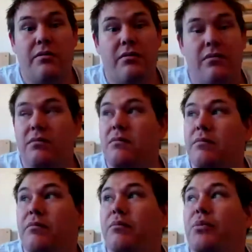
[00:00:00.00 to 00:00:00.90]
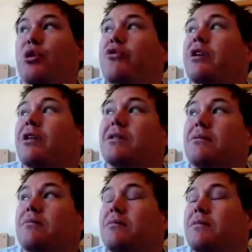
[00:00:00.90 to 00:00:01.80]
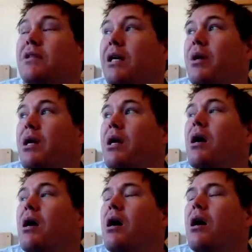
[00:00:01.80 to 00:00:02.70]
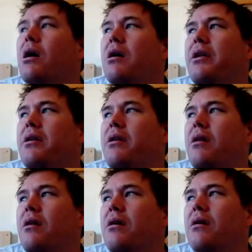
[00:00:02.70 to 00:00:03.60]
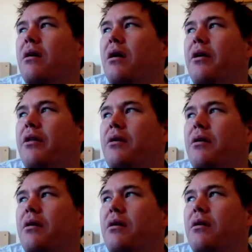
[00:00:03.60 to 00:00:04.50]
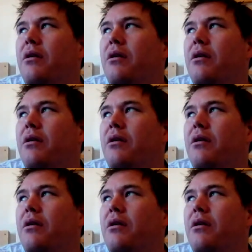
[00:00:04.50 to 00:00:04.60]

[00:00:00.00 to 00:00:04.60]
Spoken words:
just moving. Um, I did. I,